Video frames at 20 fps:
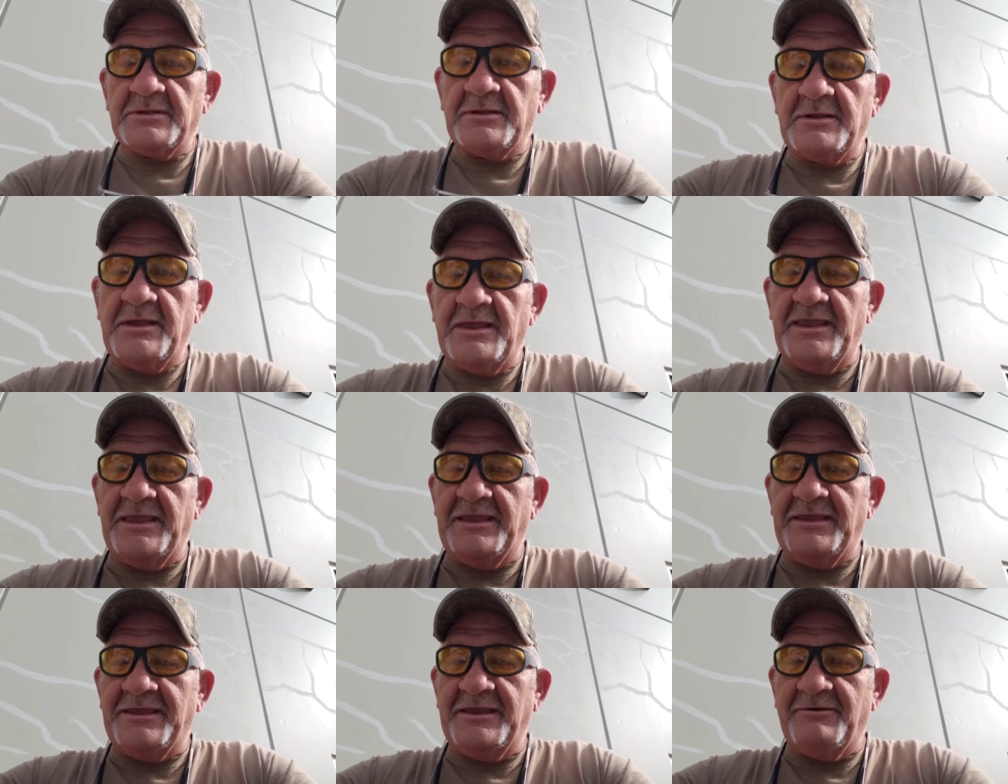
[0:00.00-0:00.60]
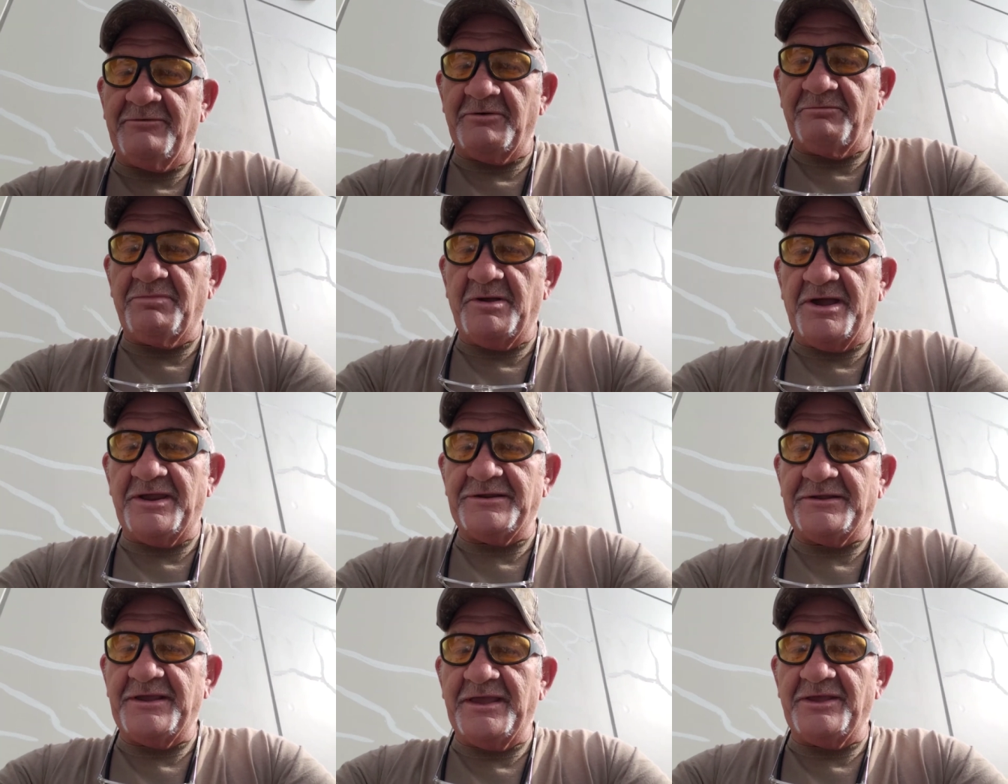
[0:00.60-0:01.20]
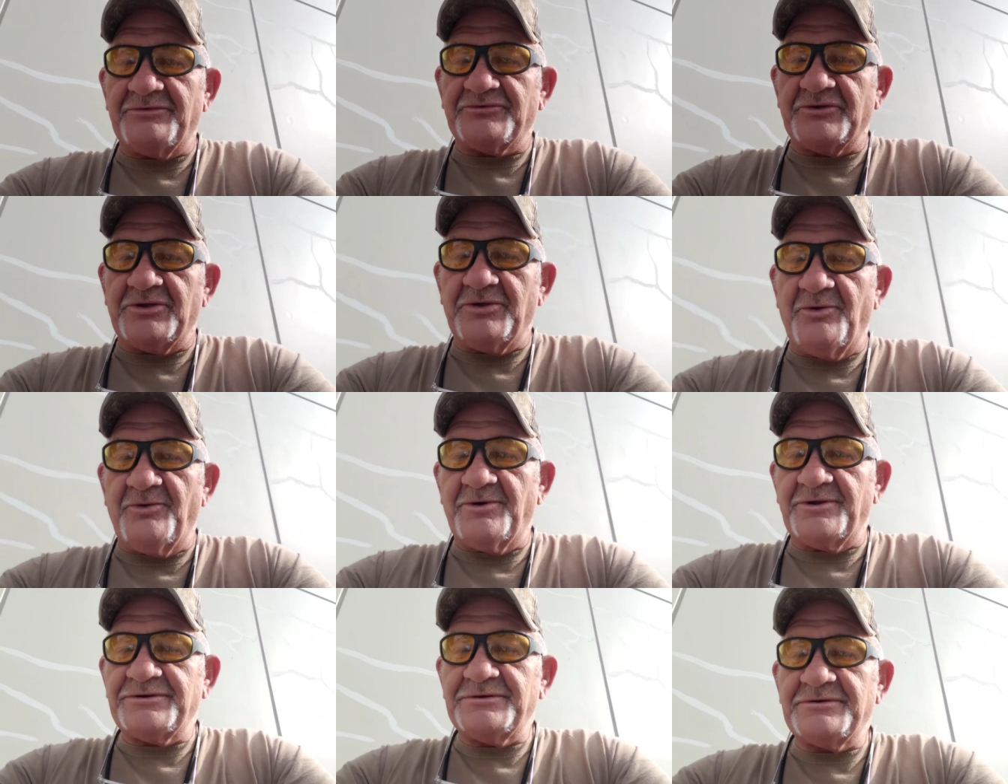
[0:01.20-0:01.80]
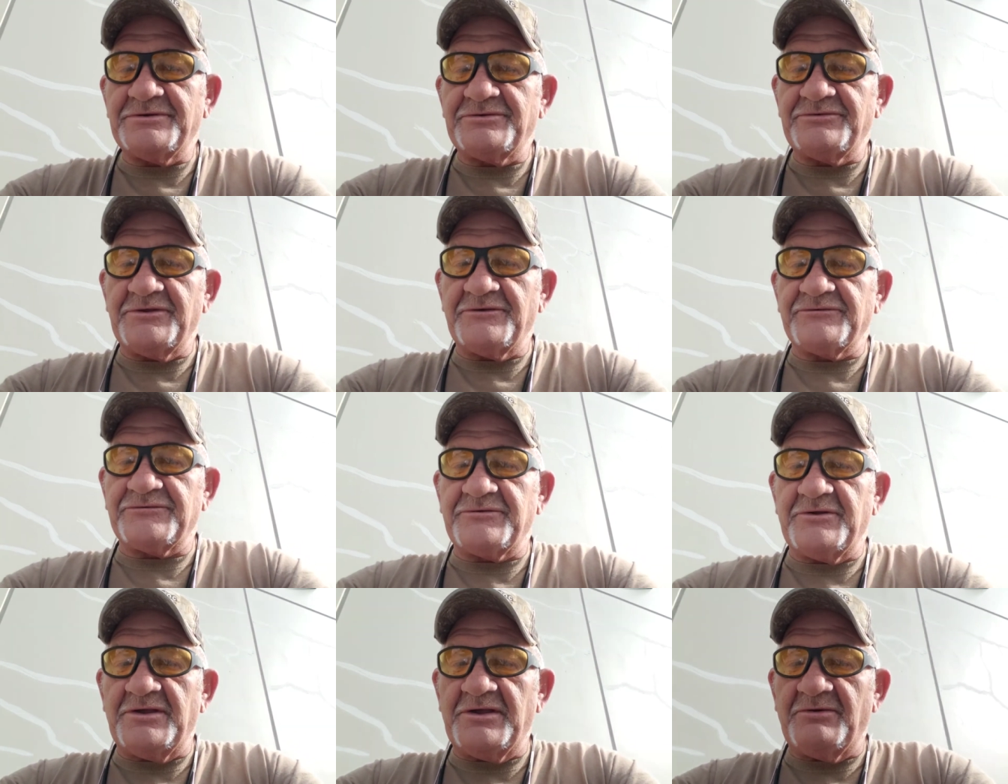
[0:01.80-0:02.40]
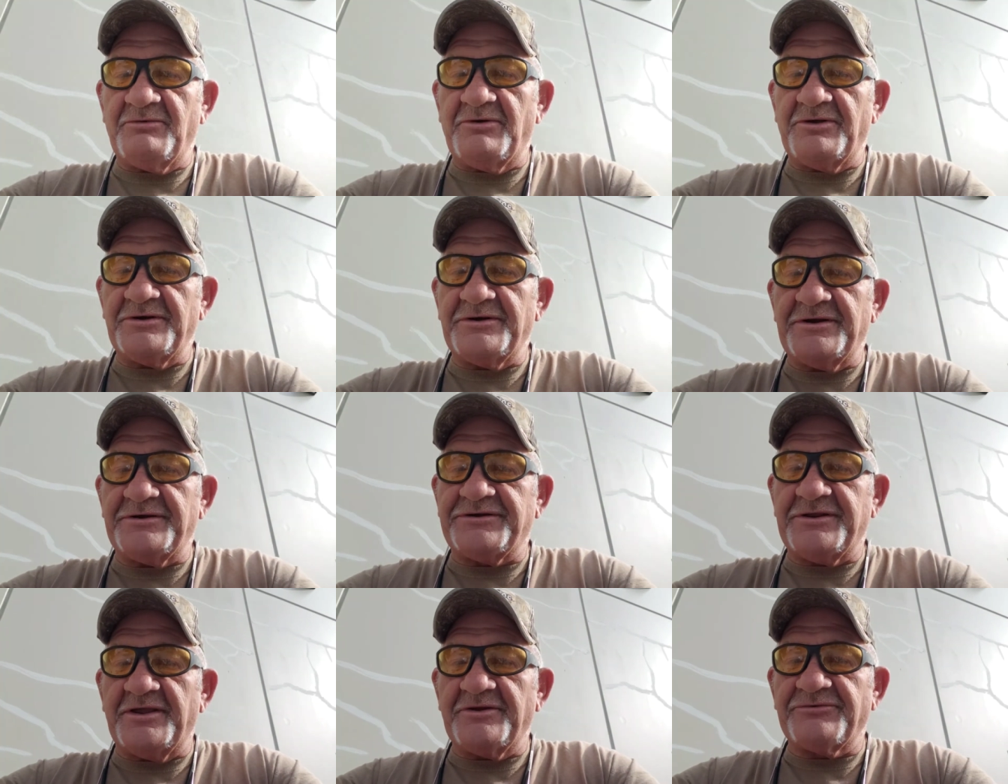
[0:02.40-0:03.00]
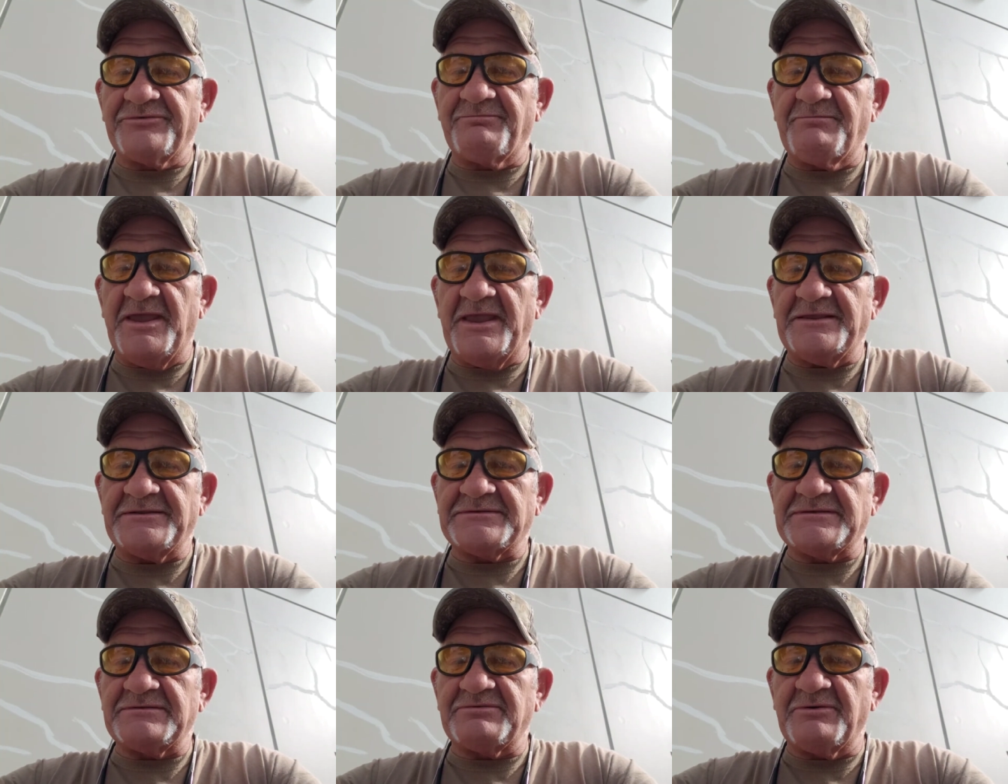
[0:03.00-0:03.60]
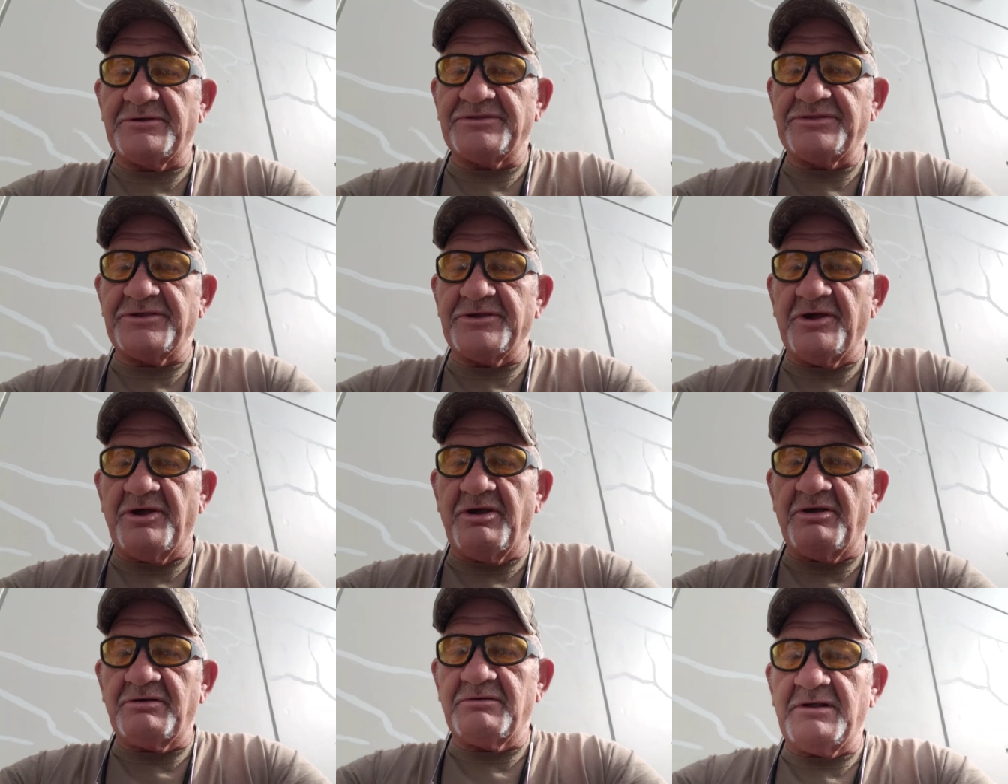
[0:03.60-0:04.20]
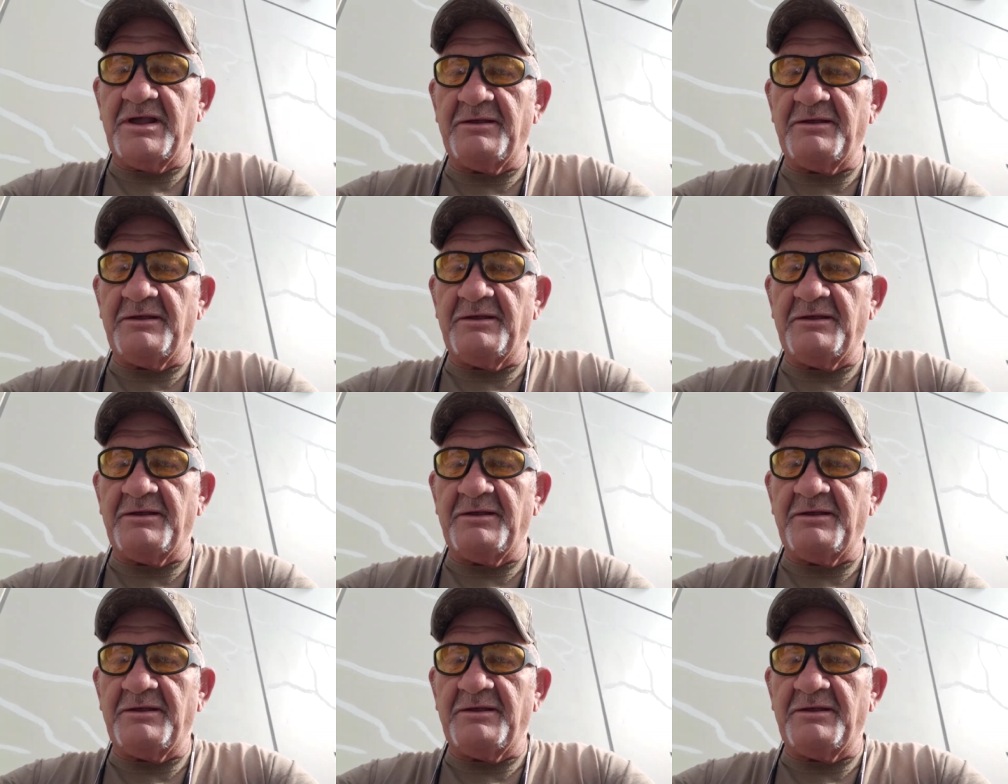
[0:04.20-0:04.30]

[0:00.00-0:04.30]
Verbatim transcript: Hey everybody, how's it going? Just uh, wanted to touch bases with y'all.